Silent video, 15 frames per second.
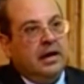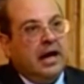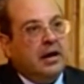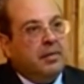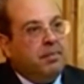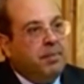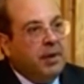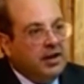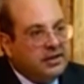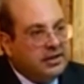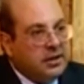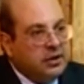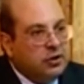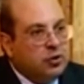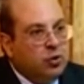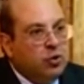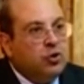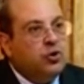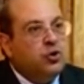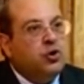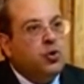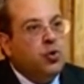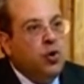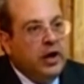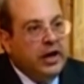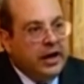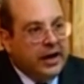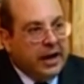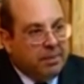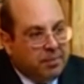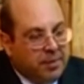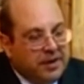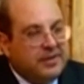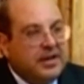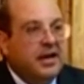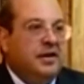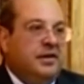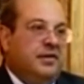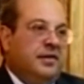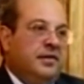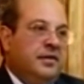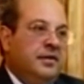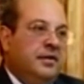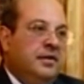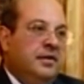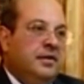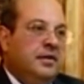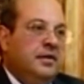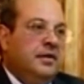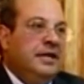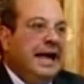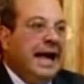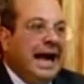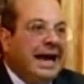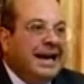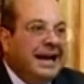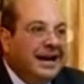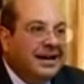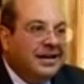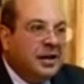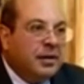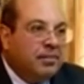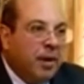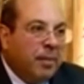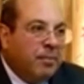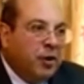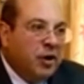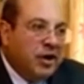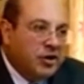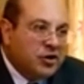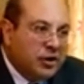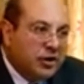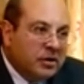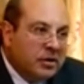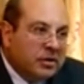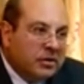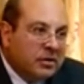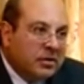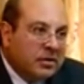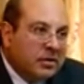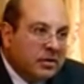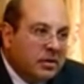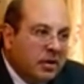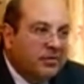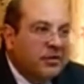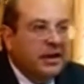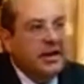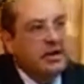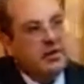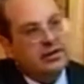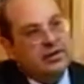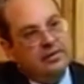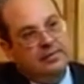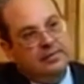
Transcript: are persons who truly represent the adult population of the nation.